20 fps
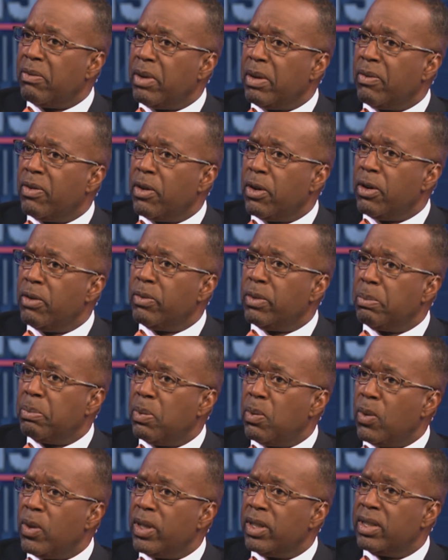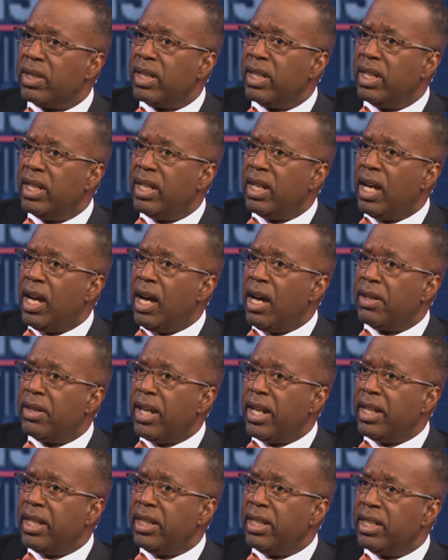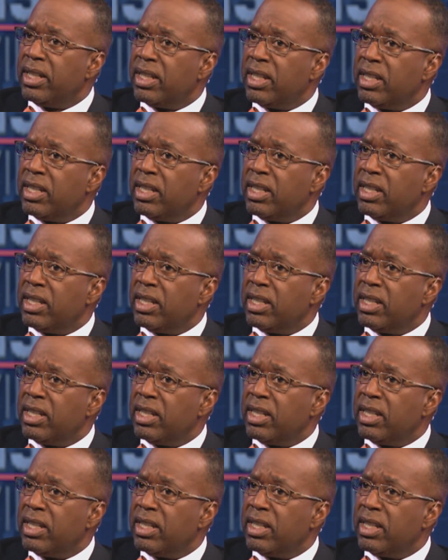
have heard reports uh, that in this,